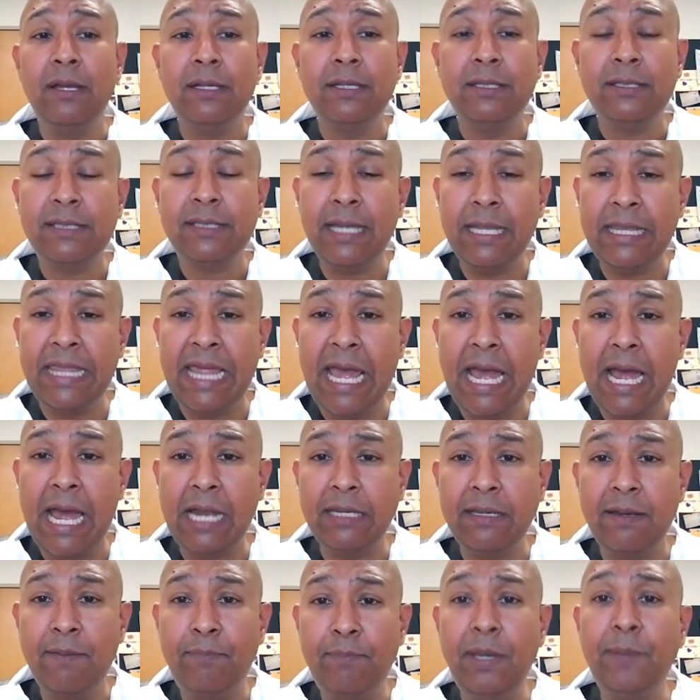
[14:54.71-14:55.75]
said
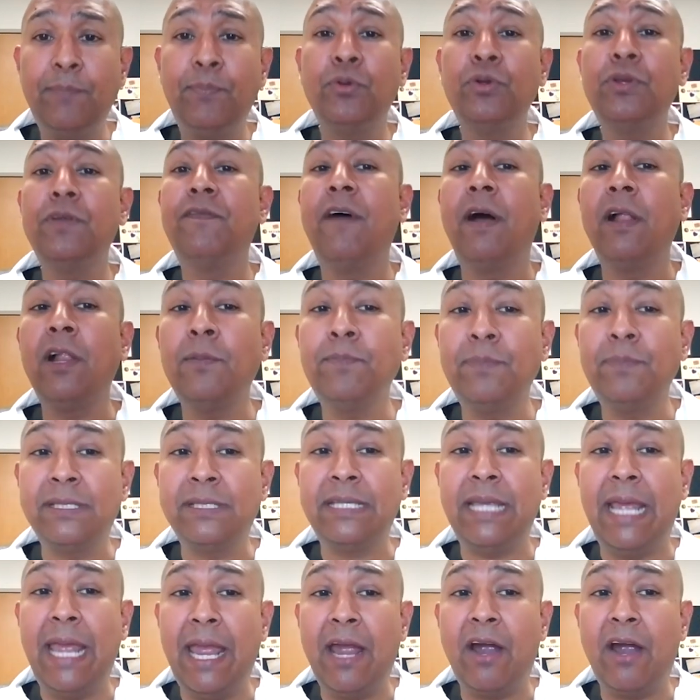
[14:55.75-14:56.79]
that people who develop
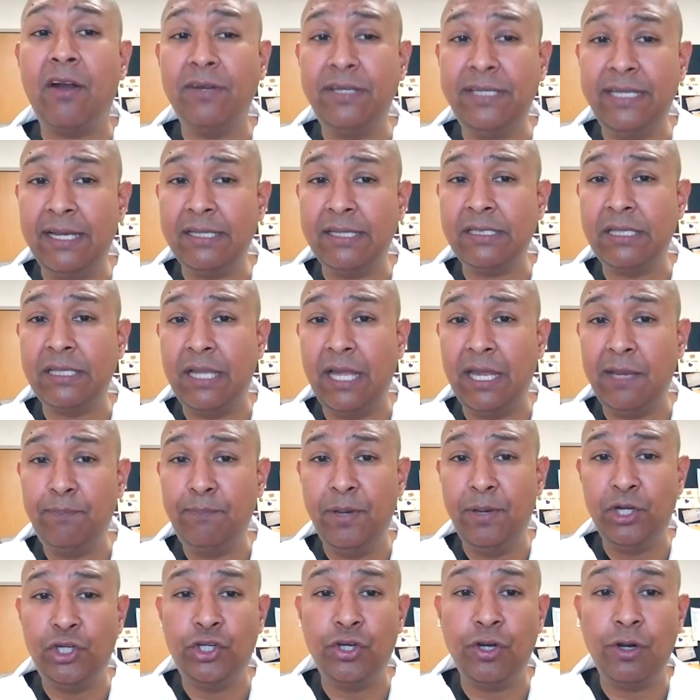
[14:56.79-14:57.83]
this
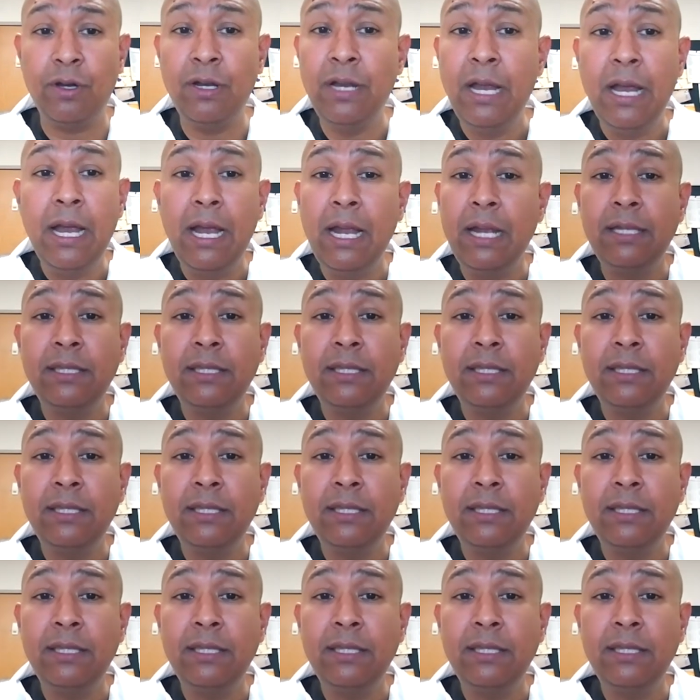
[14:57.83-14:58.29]
ARDS-like picture